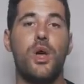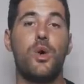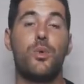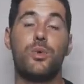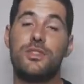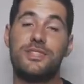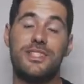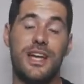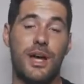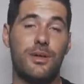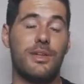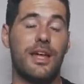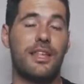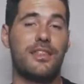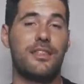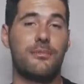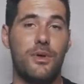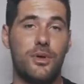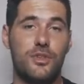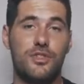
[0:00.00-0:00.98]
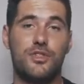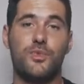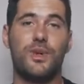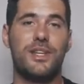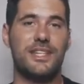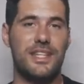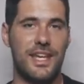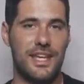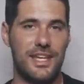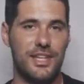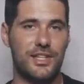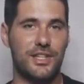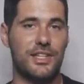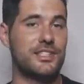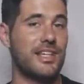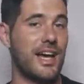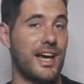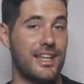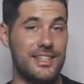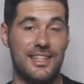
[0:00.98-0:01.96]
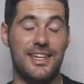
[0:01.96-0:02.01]
will sound like the most
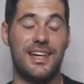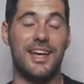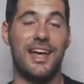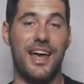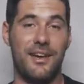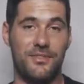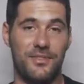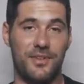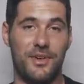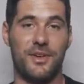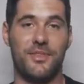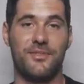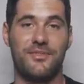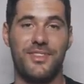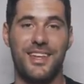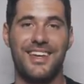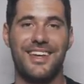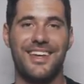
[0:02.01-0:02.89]
ridiculous idea ever.